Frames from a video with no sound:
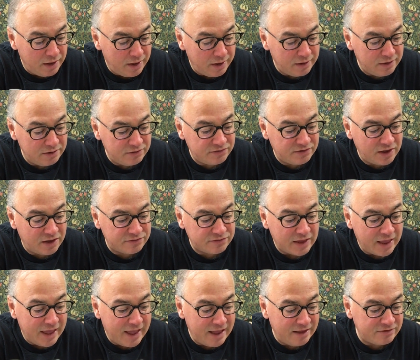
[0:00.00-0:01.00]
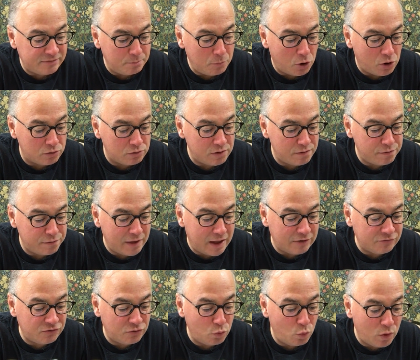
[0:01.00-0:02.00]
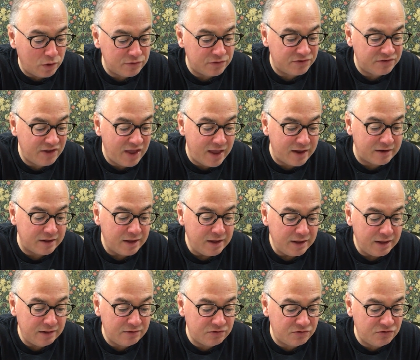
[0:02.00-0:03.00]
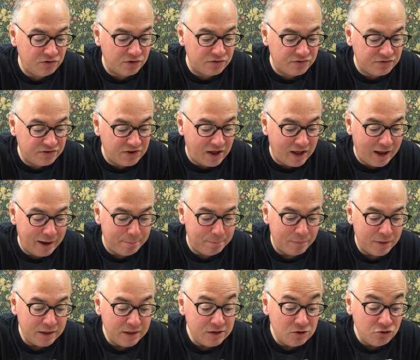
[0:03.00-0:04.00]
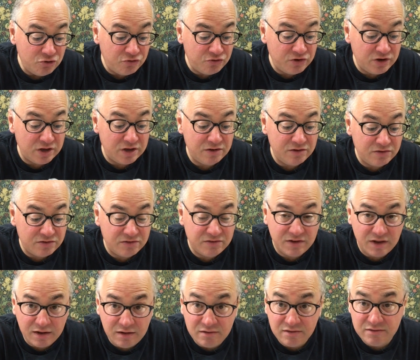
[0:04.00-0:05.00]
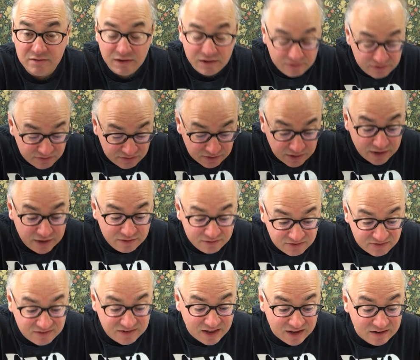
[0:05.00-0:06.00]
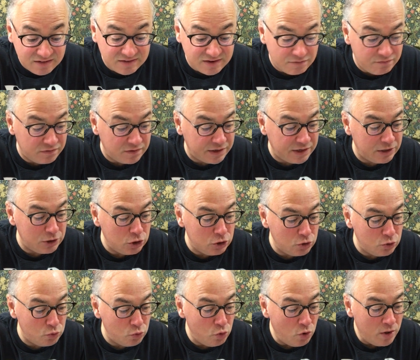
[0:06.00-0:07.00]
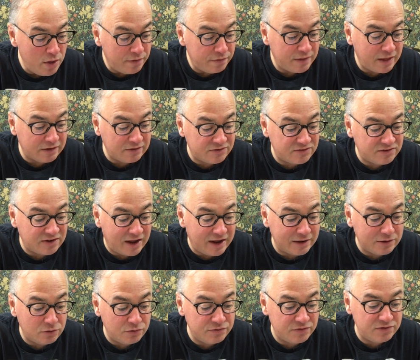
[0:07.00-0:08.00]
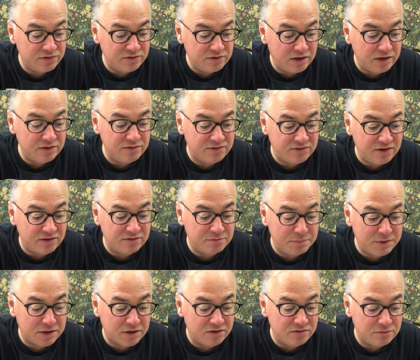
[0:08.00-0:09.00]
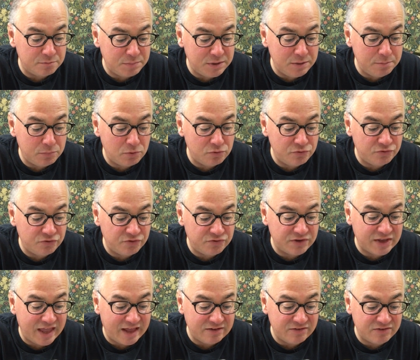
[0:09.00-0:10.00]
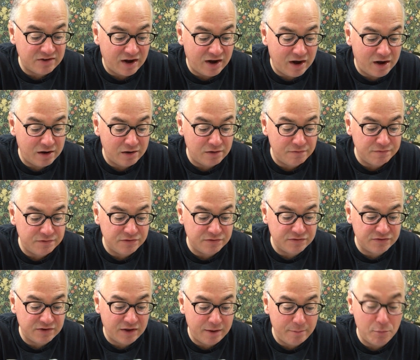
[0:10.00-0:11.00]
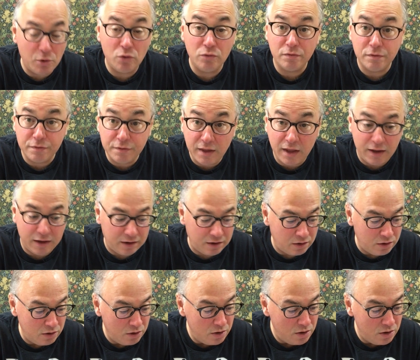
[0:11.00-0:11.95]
And he says, As Margaret Thatcher once said, it's just time. She instinct, instinctively knew that cycles is, exist because people just get tired of the same old thing.